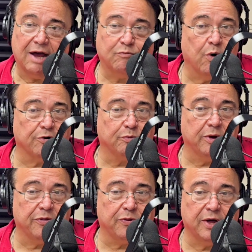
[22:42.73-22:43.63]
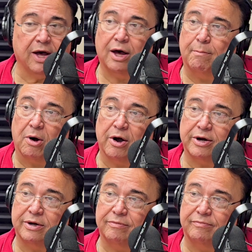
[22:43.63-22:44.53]
I've worked with
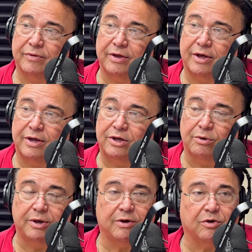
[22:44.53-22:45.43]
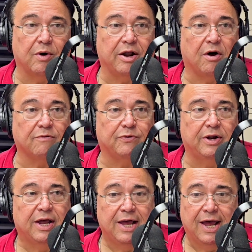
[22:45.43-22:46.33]
Mark Hewitt quite
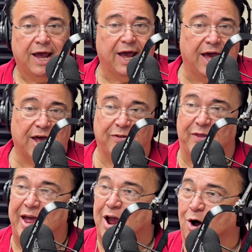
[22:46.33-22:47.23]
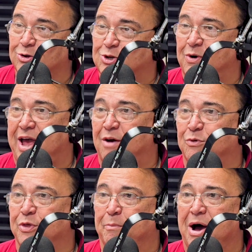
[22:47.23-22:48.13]
often, and they also have
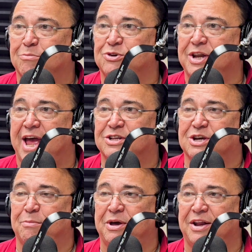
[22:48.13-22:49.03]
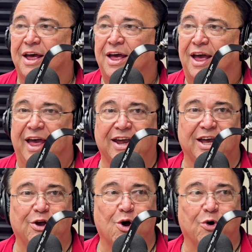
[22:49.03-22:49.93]
where the moms and dads come in and
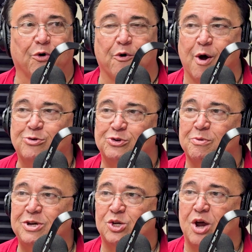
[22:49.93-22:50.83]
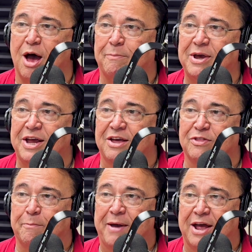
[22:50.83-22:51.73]
can go grocery shopping
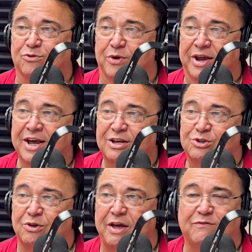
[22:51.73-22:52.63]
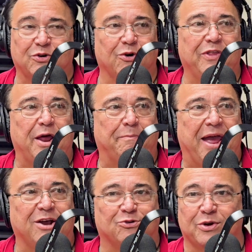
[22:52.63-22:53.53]
in the pantry. So they've turned that
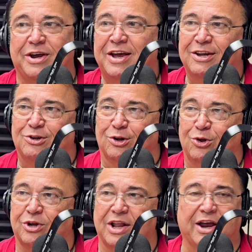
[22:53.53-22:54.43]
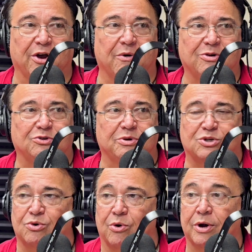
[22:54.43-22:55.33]
pantry to look like a grocery
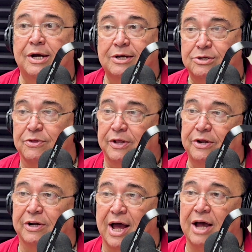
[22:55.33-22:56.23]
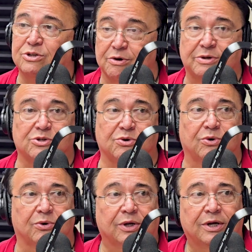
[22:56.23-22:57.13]
store so the little guys that are in school